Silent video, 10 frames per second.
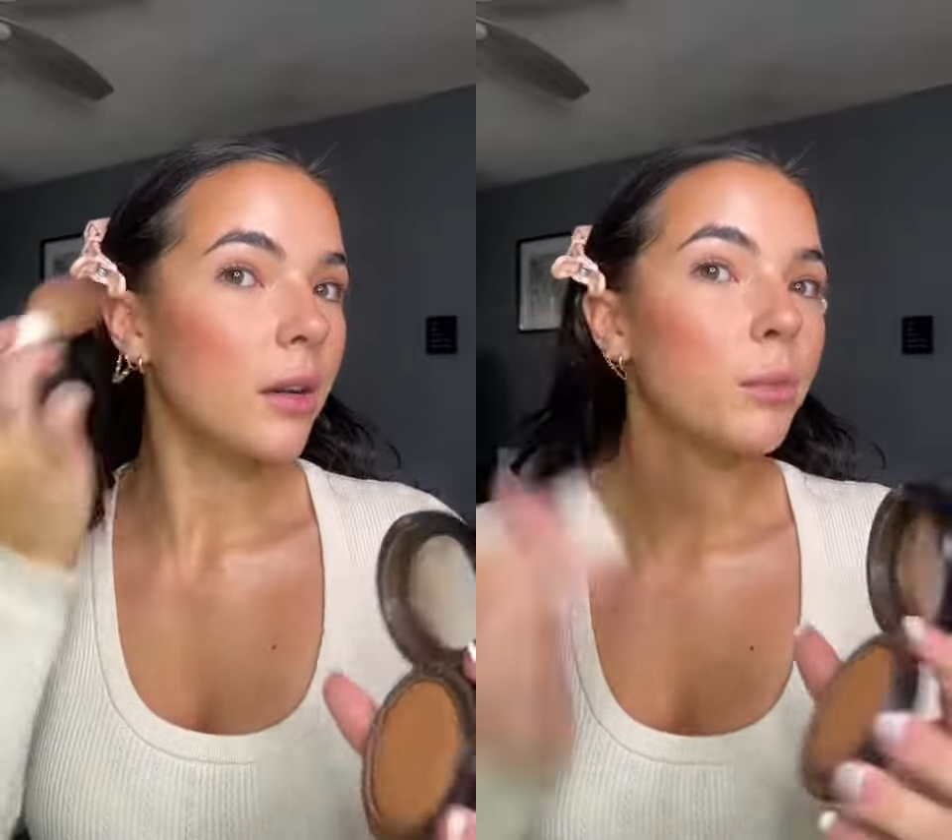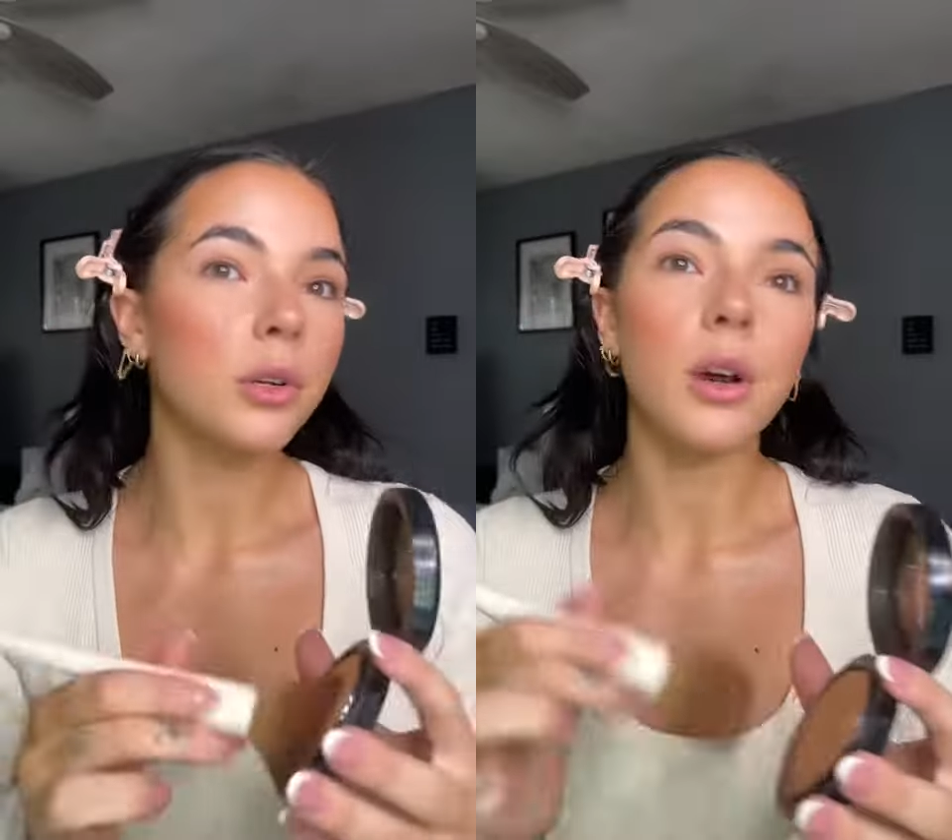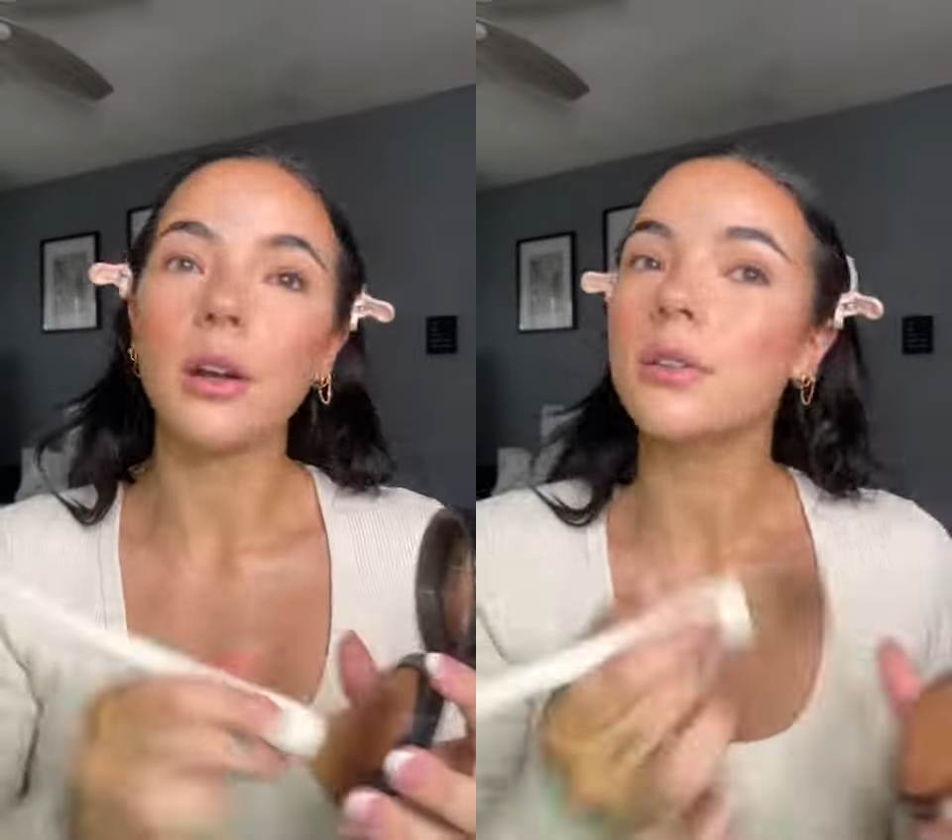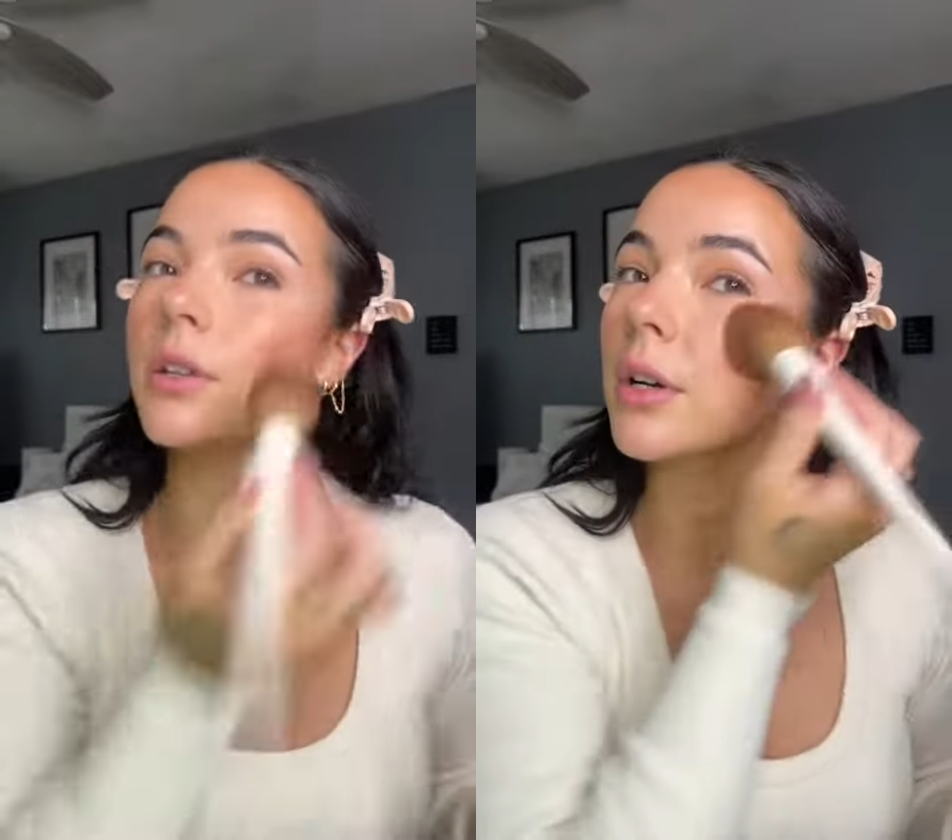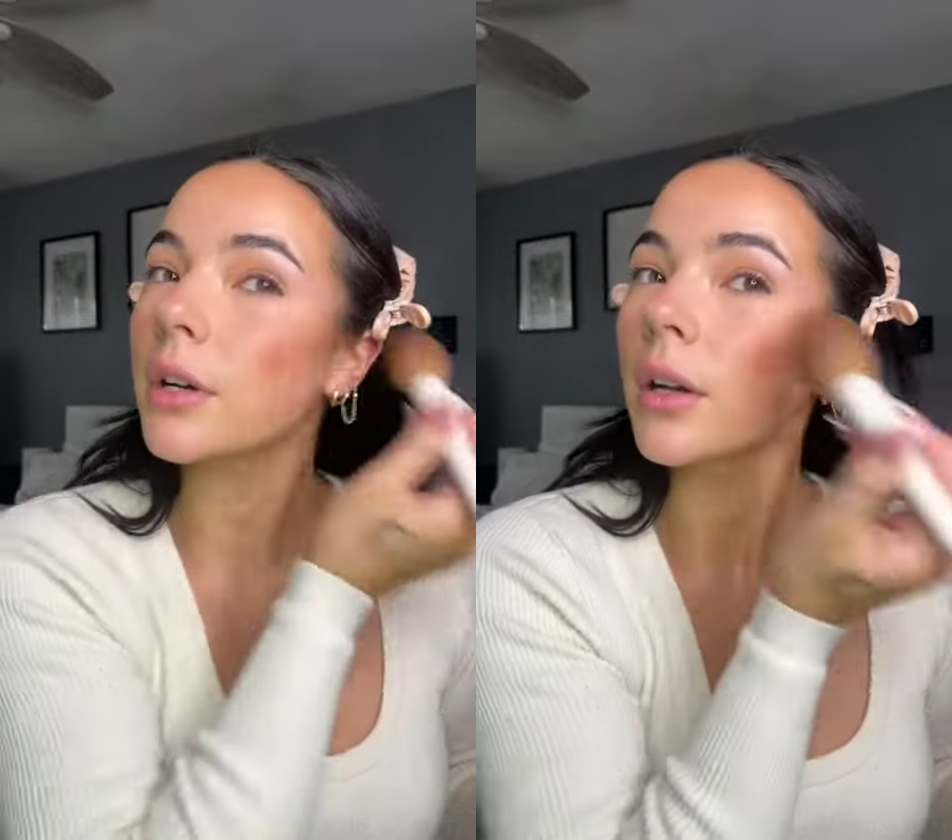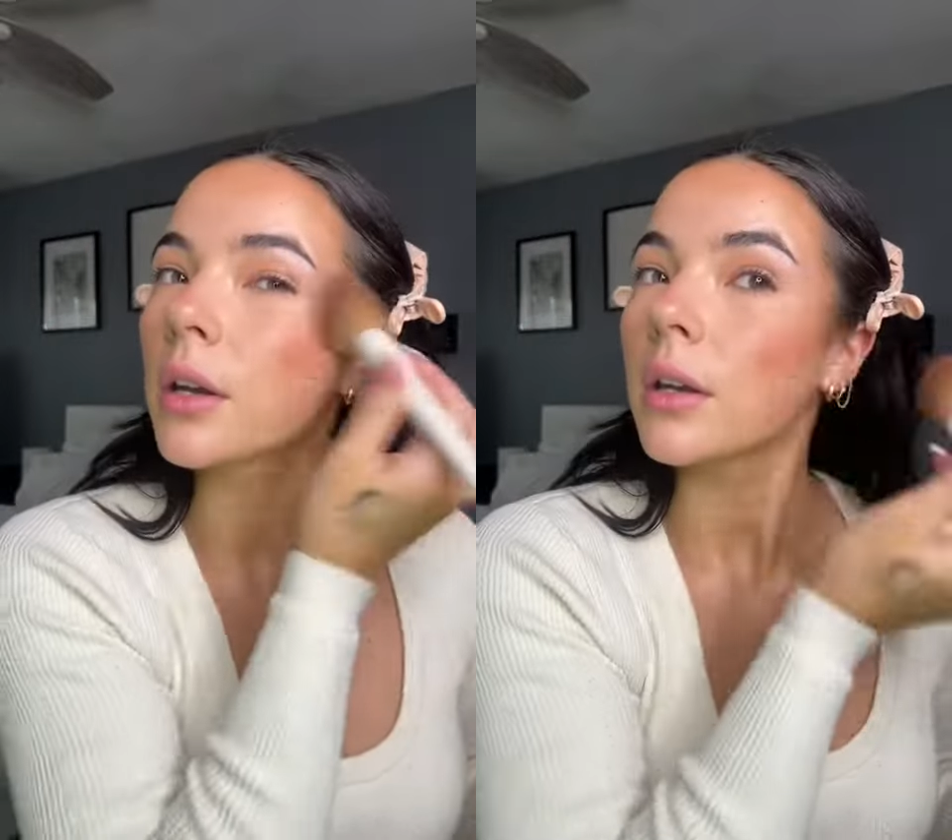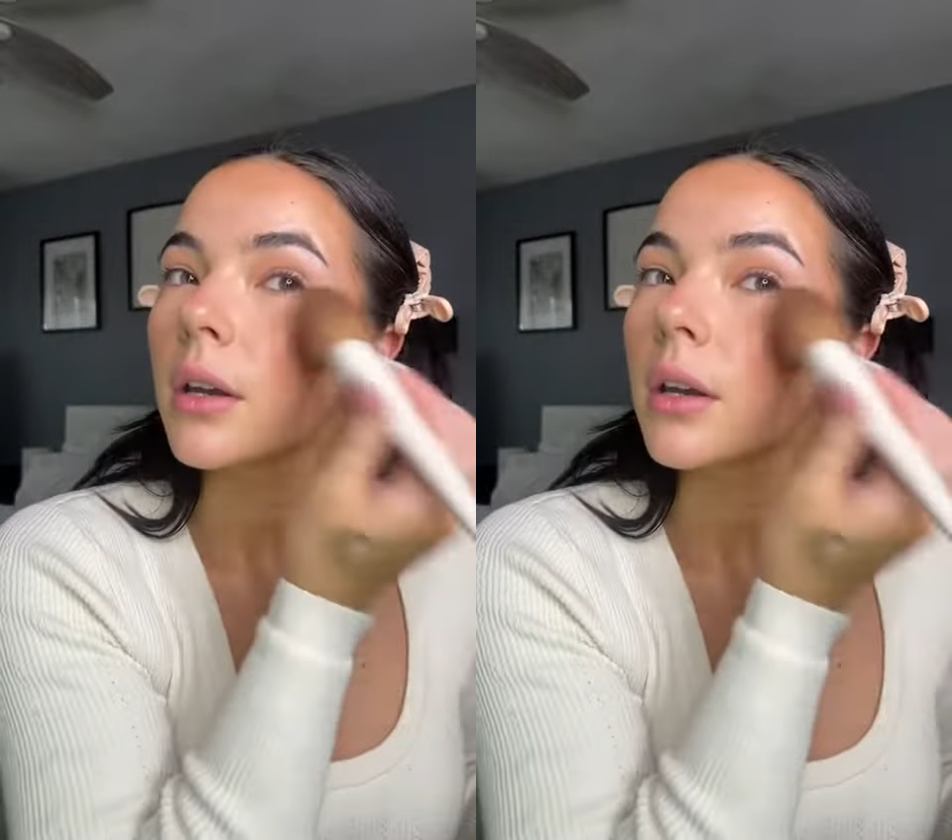of bronzer,